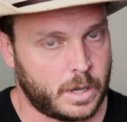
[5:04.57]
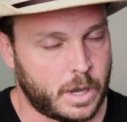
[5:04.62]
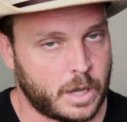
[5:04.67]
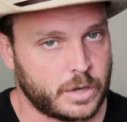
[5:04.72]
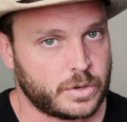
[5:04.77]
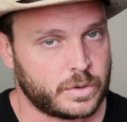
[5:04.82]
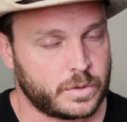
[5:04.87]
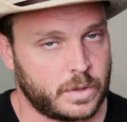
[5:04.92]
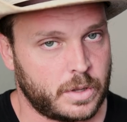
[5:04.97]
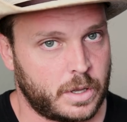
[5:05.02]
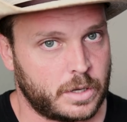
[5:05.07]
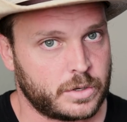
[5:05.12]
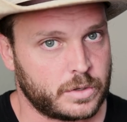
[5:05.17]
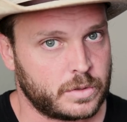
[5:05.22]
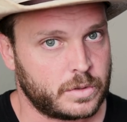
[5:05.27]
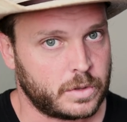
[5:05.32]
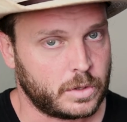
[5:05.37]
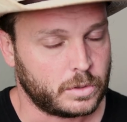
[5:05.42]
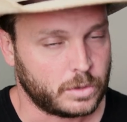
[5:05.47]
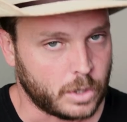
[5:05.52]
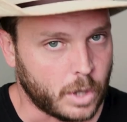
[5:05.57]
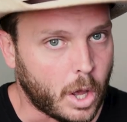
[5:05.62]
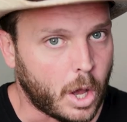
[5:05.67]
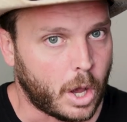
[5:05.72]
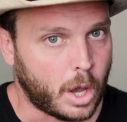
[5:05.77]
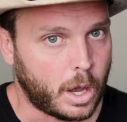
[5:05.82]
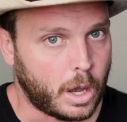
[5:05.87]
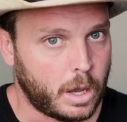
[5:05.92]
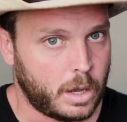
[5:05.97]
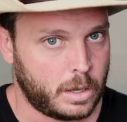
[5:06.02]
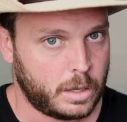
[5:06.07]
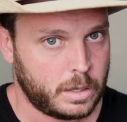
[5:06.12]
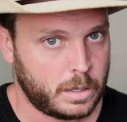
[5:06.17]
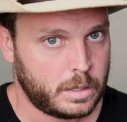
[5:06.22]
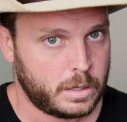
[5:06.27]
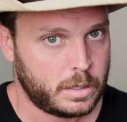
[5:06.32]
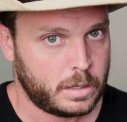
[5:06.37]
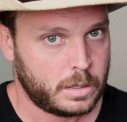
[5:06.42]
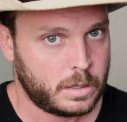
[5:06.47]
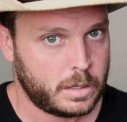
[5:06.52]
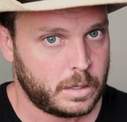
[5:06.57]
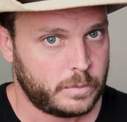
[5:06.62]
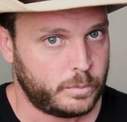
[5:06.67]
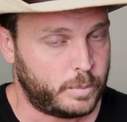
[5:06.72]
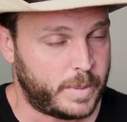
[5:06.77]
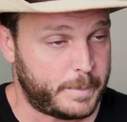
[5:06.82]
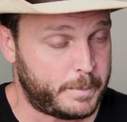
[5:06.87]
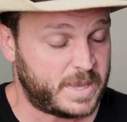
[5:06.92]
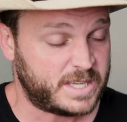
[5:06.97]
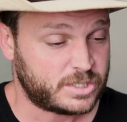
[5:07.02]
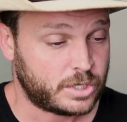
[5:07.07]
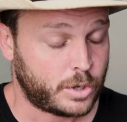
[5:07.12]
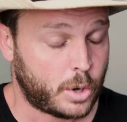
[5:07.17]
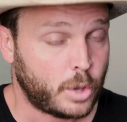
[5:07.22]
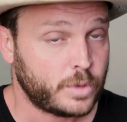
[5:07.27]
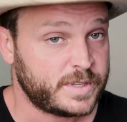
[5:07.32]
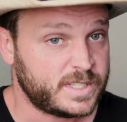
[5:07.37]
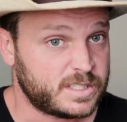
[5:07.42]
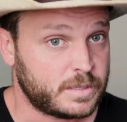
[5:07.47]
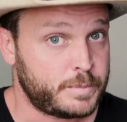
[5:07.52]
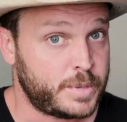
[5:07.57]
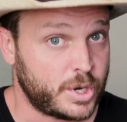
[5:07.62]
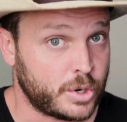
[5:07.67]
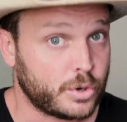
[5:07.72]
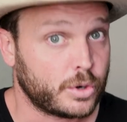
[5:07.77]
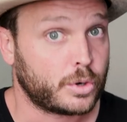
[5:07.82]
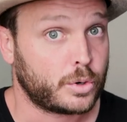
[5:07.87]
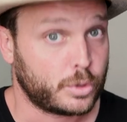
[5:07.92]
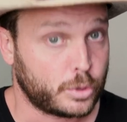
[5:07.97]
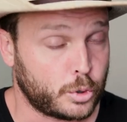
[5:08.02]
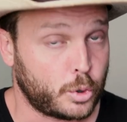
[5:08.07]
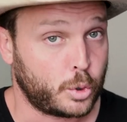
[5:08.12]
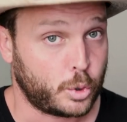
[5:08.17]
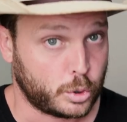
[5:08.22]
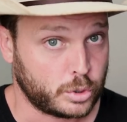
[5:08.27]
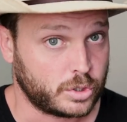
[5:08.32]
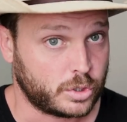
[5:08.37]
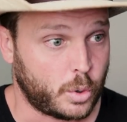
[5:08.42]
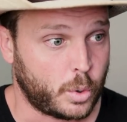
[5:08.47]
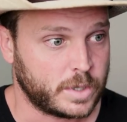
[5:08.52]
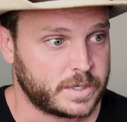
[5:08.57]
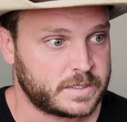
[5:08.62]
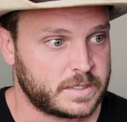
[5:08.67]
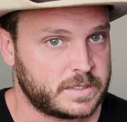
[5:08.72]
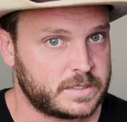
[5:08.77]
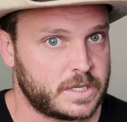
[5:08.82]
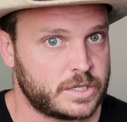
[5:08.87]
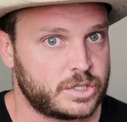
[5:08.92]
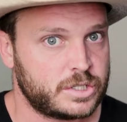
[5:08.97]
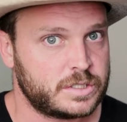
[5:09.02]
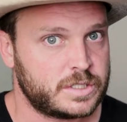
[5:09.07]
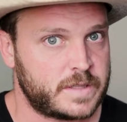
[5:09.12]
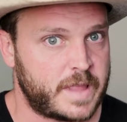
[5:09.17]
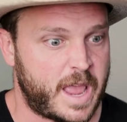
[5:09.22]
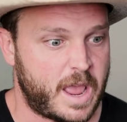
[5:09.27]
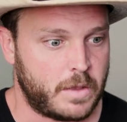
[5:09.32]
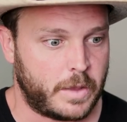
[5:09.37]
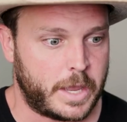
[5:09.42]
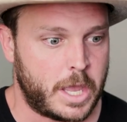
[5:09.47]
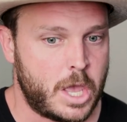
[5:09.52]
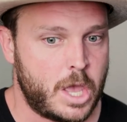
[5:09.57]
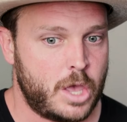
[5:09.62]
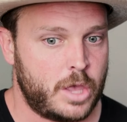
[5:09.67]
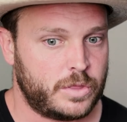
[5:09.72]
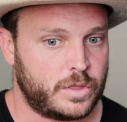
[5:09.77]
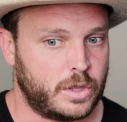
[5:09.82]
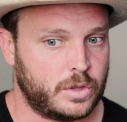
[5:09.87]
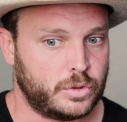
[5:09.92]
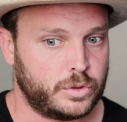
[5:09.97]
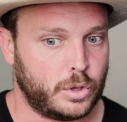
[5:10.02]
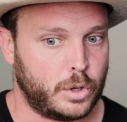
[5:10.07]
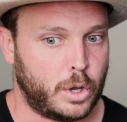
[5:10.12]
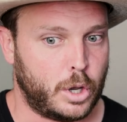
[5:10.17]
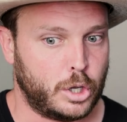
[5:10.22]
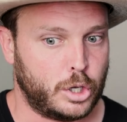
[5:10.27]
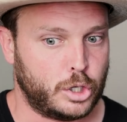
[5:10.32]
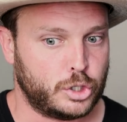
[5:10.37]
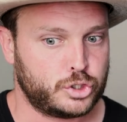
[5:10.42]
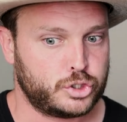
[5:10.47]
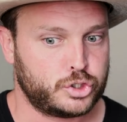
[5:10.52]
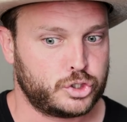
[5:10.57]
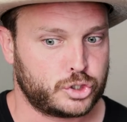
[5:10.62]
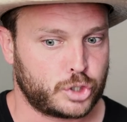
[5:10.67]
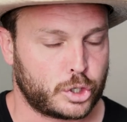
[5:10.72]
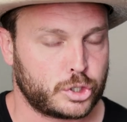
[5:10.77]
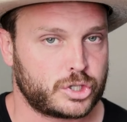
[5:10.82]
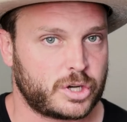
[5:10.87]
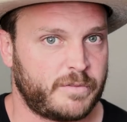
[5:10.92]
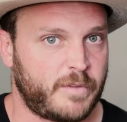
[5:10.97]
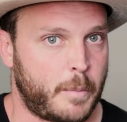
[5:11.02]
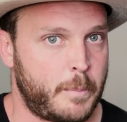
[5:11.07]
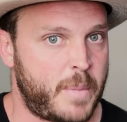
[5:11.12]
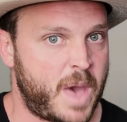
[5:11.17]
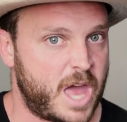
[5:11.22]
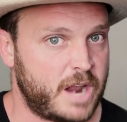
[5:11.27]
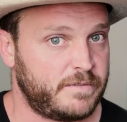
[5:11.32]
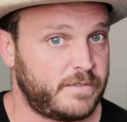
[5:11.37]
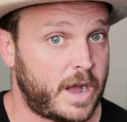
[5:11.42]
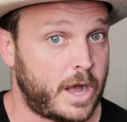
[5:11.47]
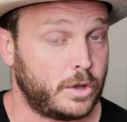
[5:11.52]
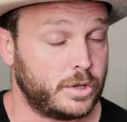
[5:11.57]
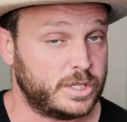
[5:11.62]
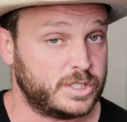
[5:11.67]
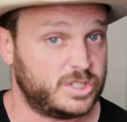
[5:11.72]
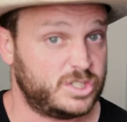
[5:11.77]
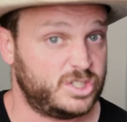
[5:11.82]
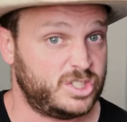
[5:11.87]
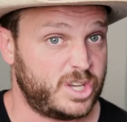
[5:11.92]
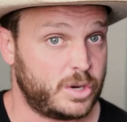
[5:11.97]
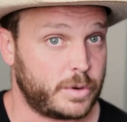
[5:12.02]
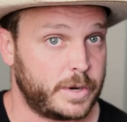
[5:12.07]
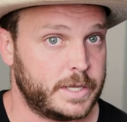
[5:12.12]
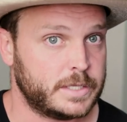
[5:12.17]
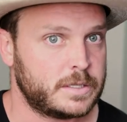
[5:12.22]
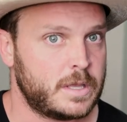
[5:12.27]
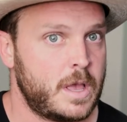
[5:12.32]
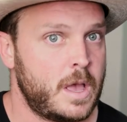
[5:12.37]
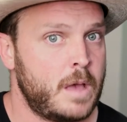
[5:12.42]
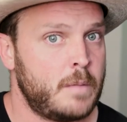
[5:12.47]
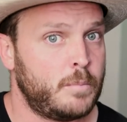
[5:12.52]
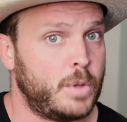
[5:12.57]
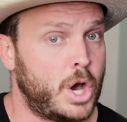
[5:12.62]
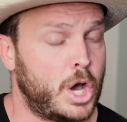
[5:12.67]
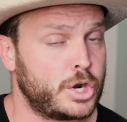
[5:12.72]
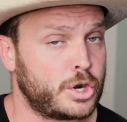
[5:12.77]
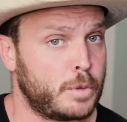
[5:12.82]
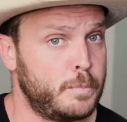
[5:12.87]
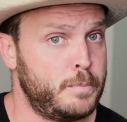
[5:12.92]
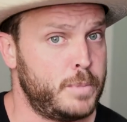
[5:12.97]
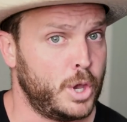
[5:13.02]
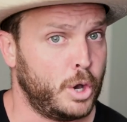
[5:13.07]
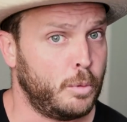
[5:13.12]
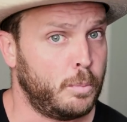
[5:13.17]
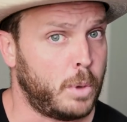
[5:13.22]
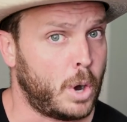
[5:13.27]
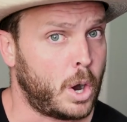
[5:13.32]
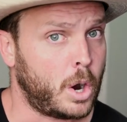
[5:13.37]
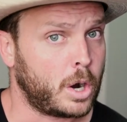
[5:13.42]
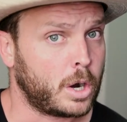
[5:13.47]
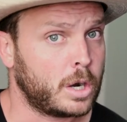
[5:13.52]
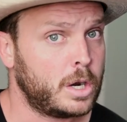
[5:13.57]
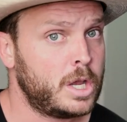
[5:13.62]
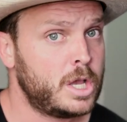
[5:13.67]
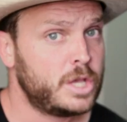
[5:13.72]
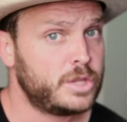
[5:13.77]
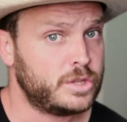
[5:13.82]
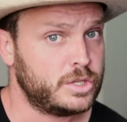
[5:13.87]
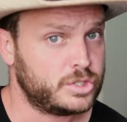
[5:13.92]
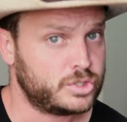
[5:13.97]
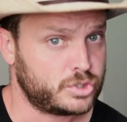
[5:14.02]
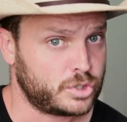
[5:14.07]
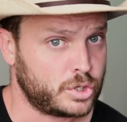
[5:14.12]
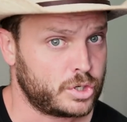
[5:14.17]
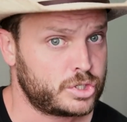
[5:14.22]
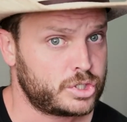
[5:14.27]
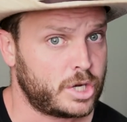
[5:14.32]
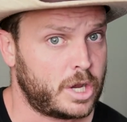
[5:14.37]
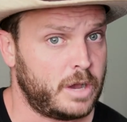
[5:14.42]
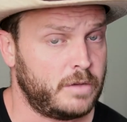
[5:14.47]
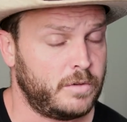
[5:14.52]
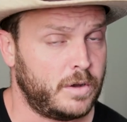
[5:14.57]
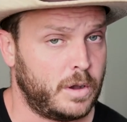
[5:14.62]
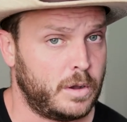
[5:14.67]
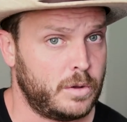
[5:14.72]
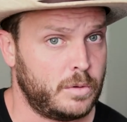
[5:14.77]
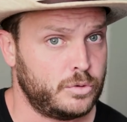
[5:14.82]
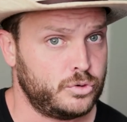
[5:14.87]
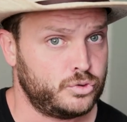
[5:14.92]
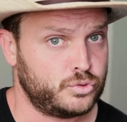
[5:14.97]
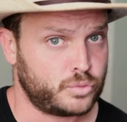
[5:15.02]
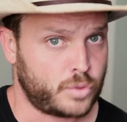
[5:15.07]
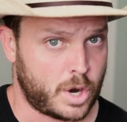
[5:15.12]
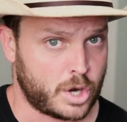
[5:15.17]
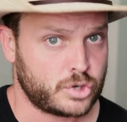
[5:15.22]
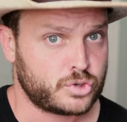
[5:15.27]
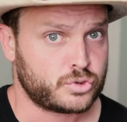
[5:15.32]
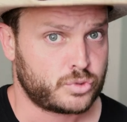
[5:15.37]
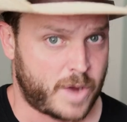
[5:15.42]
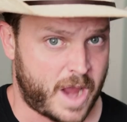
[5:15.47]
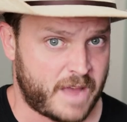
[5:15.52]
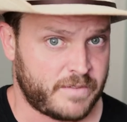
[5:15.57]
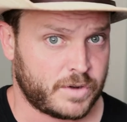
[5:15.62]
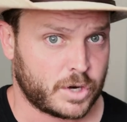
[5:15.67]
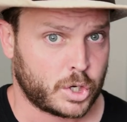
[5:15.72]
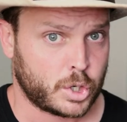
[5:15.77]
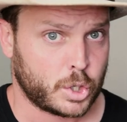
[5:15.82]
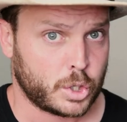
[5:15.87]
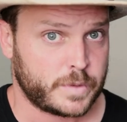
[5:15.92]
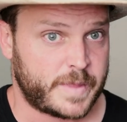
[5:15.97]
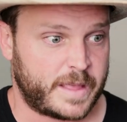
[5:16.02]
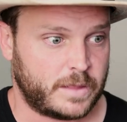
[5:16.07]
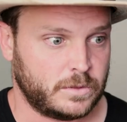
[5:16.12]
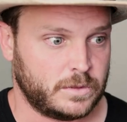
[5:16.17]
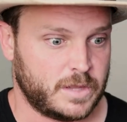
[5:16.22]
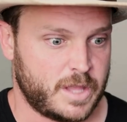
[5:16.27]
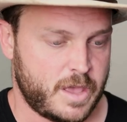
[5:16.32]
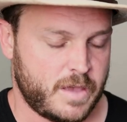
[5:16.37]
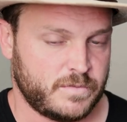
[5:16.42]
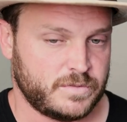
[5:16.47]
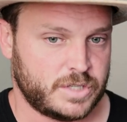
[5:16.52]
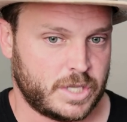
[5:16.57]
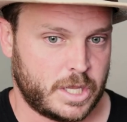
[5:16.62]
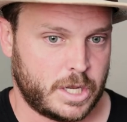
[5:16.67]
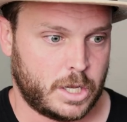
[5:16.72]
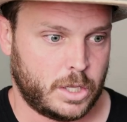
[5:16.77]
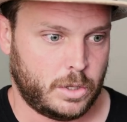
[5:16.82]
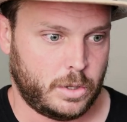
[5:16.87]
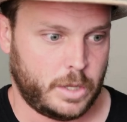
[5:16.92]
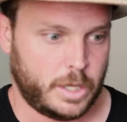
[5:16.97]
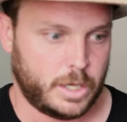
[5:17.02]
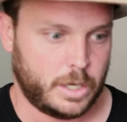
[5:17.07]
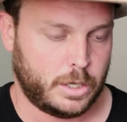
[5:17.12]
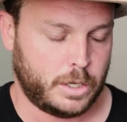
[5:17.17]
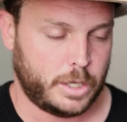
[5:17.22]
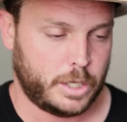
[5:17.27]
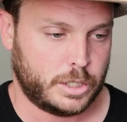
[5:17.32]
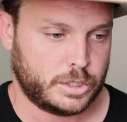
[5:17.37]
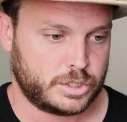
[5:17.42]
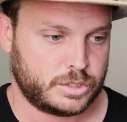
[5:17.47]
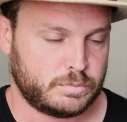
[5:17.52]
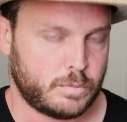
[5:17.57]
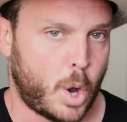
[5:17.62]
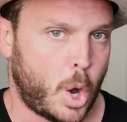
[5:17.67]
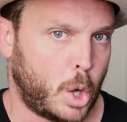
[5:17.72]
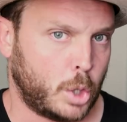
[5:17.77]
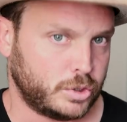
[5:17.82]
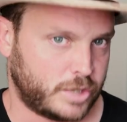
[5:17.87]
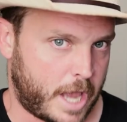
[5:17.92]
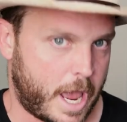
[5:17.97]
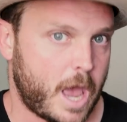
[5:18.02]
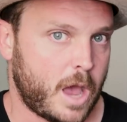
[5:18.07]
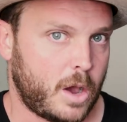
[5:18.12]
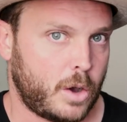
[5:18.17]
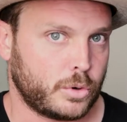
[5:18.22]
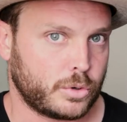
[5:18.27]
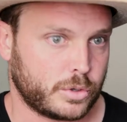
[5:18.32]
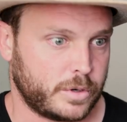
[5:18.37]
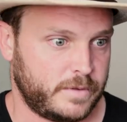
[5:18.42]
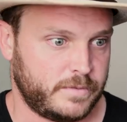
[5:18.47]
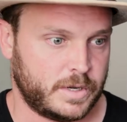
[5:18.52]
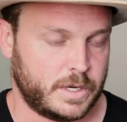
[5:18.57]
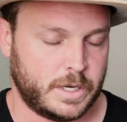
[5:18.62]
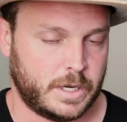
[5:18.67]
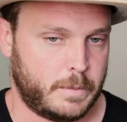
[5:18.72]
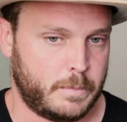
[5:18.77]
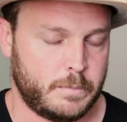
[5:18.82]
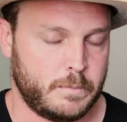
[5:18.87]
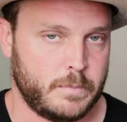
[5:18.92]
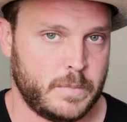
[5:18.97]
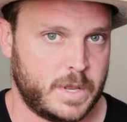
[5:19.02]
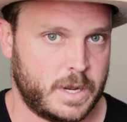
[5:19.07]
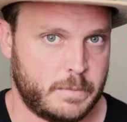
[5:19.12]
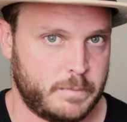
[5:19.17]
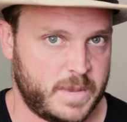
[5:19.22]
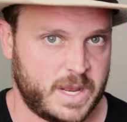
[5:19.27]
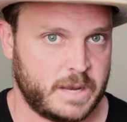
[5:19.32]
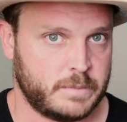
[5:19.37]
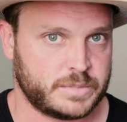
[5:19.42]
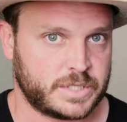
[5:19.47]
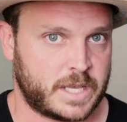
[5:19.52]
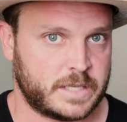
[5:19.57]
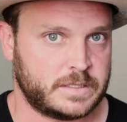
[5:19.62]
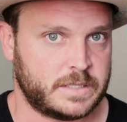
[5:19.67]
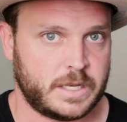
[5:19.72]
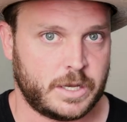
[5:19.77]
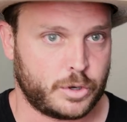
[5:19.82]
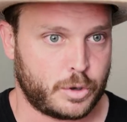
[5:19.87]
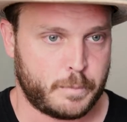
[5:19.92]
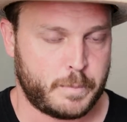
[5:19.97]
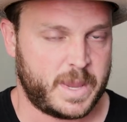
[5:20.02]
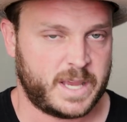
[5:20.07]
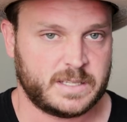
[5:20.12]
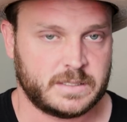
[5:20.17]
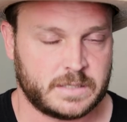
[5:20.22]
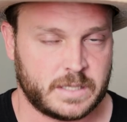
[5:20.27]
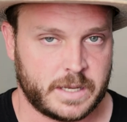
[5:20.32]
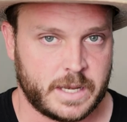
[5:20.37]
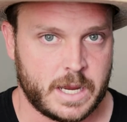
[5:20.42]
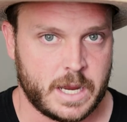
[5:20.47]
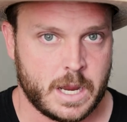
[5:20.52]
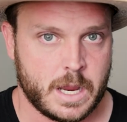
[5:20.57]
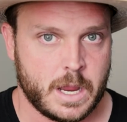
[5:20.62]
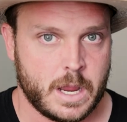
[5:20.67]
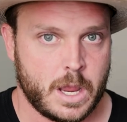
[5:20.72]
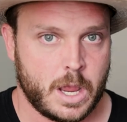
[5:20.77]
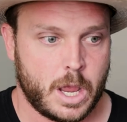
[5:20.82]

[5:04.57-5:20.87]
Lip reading: under the law, but based on all these superior court decisions, they like a search of a pedophile is serious, but under Bill Barr, the search of a drug trafficker that lives in a small town or even in a medium sized city or a big city,